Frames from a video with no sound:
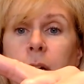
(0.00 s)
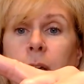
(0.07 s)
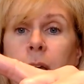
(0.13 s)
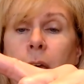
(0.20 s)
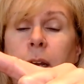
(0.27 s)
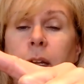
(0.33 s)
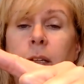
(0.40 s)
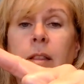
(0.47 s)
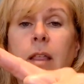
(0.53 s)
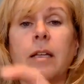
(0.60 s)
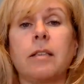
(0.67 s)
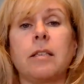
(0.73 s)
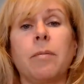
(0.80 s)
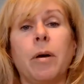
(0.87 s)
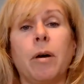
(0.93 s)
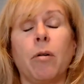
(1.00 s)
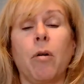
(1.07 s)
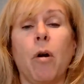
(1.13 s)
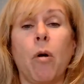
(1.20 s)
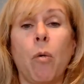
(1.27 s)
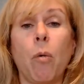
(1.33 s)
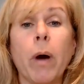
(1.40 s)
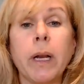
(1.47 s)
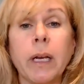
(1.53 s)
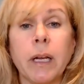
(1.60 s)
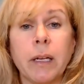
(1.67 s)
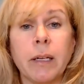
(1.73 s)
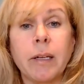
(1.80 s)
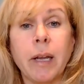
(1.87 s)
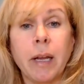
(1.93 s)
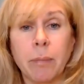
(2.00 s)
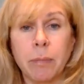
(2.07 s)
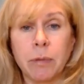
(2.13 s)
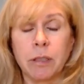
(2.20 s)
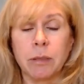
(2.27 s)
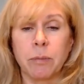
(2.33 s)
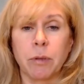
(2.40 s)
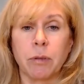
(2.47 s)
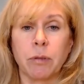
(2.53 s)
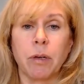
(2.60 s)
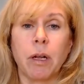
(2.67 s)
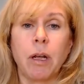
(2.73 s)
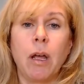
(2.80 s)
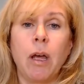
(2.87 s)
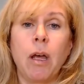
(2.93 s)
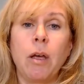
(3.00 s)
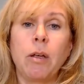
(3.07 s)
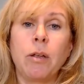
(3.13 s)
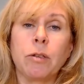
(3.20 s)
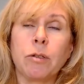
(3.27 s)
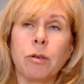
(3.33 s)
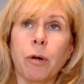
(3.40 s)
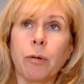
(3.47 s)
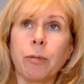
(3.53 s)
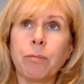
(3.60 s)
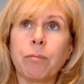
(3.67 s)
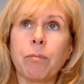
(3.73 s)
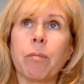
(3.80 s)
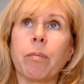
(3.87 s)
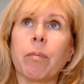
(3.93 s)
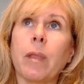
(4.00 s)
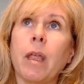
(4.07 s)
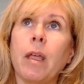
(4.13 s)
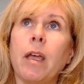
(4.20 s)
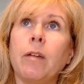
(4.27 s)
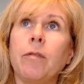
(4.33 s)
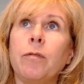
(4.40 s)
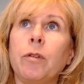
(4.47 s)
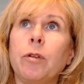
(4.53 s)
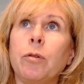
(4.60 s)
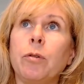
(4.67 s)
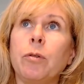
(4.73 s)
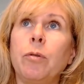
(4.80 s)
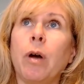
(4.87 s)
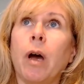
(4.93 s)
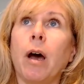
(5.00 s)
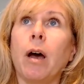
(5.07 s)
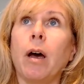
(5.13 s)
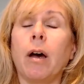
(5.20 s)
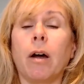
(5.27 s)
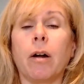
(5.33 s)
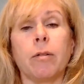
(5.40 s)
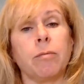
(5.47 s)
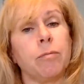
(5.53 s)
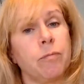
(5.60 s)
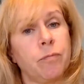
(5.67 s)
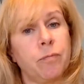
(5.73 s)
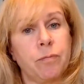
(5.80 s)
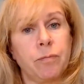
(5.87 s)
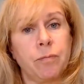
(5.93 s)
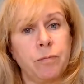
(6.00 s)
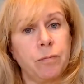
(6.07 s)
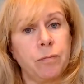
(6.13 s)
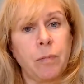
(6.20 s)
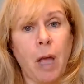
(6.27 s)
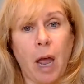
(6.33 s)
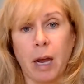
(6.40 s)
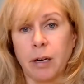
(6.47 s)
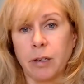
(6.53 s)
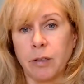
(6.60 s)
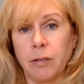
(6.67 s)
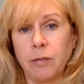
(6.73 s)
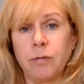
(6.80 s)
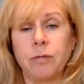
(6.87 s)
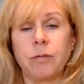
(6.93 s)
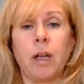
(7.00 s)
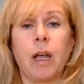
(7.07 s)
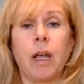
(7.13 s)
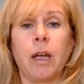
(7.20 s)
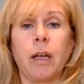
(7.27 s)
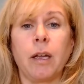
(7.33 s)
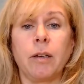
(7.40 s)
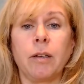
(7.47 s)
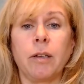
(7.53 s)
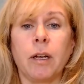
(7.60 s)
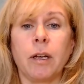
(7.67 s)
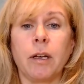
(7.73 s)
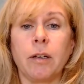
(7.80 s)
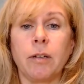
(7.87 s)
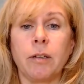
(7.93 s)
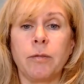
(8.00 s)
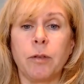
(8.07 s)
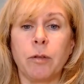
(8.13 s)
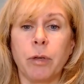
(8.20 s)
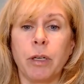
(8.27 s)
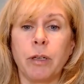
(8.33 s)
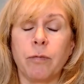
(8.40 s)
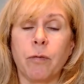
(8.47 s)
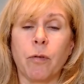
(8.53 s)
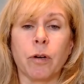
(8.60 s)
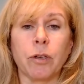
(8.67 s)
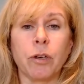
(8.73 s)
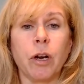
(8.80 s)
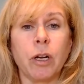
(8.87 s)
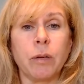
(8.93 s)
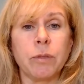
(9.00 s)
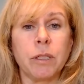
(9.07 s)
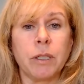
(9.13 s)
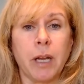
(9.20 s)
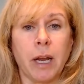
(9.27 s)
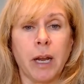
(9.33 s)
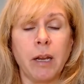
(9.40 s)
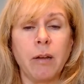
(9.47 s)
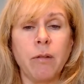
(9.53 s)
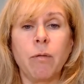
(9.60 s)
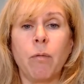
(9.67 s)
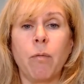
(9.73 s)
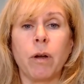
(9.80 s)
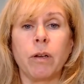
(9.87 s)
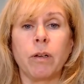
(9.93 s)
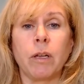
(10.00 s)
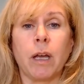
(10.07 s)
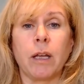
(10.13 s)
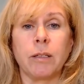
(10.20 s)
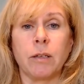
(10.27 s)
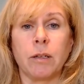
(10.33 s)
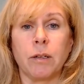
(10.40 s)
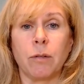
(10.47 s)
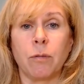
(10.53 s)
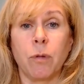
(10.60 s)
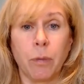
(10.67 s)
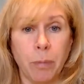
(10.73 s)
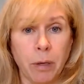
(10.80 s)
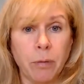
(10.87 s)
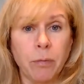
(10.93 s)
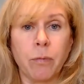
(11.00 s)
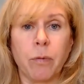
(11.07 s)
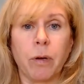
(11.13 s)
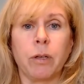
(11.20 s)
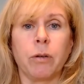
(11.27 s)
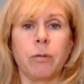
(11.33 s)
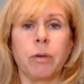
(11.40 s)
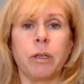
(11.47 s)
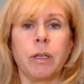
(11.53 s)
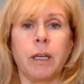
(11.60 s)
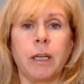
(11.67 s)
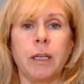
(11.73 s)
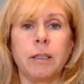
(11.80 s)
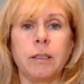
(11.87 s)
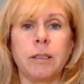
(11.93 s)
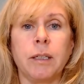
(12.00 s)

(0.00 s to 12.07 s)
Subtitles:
and that's about 1 tablespoon. So if you are active and if you eat 4 times a day, as a woman, what you would eat